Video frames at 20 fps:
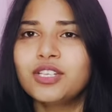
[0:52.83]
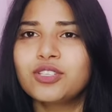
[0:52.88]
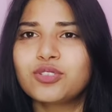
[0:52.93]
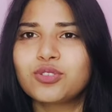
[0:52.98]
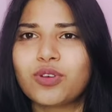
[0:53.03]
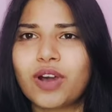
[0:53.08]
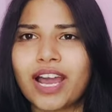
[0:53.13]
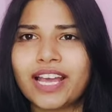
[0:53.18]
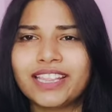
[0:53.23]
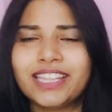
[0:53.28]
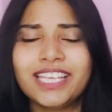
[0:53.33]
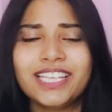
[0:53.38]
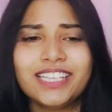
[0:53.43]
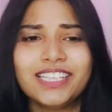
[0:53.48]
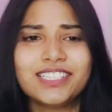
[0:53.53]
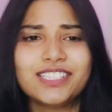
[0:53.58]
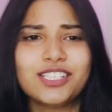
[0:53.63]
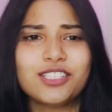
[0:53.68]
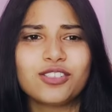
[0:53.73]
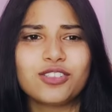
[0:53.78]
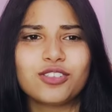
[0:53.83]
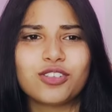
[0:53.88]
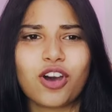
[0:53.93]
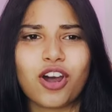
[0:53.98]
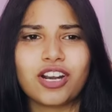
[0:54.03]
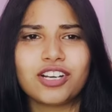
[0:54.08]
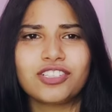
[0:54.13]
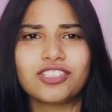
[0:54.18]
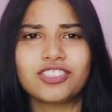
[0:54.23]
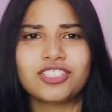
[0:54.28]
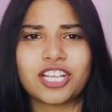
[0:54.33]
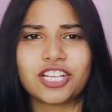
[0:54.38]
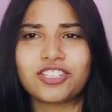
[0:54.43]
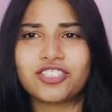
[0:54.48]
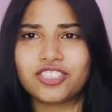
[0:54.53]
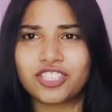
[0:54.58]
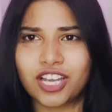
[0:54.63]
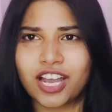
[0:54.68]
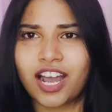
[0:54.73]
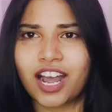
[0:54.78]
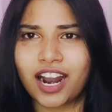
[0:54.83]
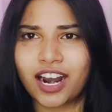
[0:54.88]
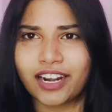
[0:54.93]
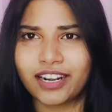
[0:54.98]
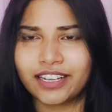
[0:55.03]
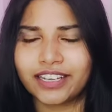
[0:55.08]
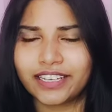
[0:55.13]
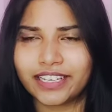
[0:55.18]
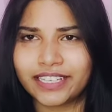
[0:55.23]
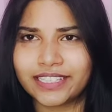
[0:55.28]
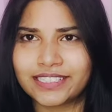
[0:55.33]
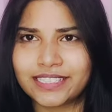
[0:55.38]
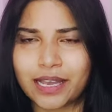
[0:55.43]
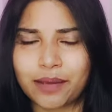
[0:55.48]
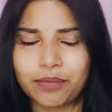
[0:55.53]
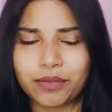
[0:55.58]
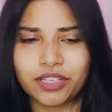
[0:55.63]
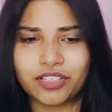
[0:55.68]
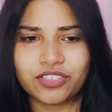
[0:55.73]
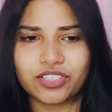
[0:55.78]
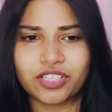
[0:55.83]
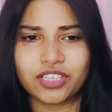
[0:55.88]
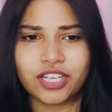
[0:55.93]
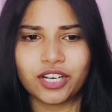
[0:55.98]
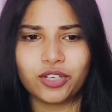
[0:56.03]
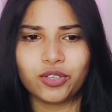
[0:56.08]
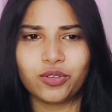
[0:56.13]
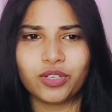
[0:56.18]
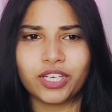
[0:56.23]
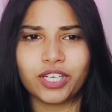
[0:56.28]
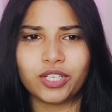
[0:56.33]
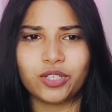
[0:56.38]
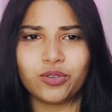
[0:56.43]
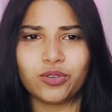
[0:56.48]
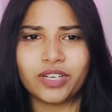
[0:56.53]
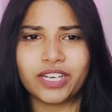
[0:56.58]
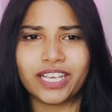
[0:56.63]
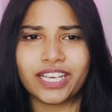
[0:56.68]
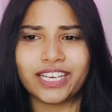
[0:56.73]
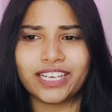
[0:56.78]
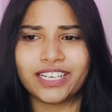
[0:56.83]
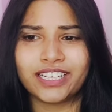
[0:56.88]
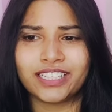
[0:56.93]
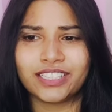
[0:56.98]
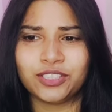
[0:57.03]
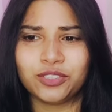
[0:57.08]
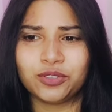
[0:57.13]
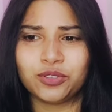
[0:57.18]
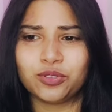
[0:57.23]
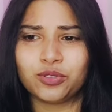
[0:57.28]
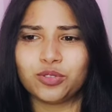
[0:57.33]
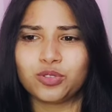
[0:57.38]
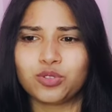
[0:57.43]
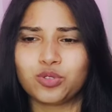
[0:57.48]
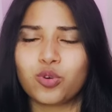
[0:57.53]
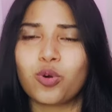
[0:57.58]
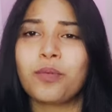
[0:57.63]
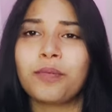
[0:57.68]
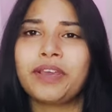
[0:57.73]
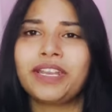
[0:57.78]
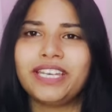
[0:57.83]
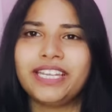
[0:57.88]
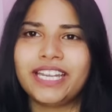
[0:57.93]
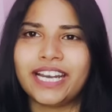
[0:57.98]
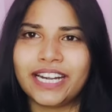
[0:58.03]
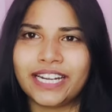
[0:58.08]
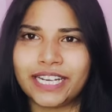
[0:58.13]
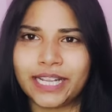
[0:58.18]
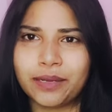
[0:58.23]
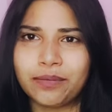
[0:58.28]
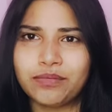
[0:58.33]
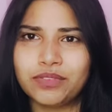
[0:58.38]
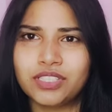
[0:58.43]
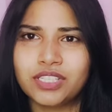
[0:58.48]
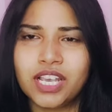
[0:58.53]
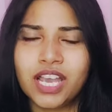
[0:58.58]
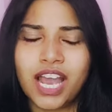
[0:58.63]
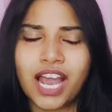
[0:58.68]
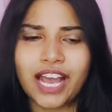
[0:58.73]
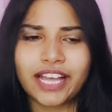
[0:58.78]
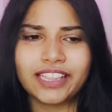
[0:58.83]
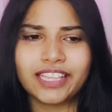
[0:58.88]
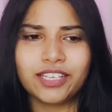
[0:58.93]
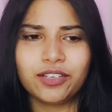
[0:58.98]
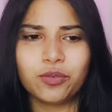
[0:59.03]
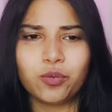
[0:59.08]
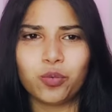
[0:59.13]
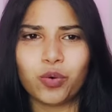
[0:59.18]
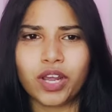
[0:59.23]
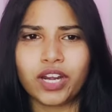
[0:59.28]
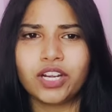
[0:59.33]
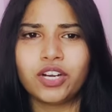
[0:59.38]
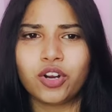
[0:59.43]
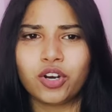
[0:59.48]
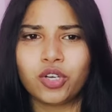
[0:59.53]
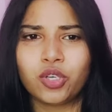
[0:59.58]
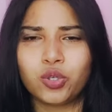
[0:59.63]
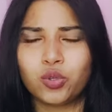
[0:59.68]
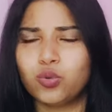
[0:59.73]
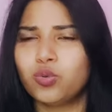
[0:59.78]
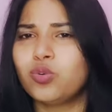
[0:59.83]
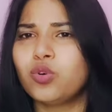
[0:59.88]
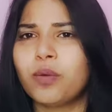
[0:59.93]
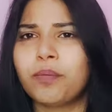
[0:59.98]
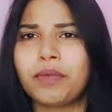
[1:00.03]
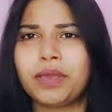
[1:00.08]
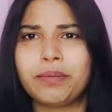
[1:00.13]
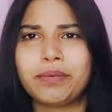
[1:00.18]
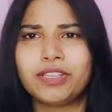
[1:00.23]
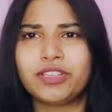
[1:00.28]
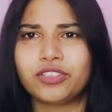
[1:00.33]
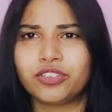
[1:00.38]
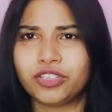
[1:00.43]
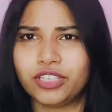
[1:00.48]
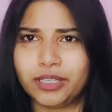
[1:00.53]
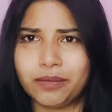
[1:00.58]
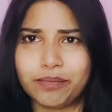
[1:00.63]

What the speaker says: So I think this is not such a hard examination that you need to take, you know, so many attempts. I think 1 or 2 or maybe 3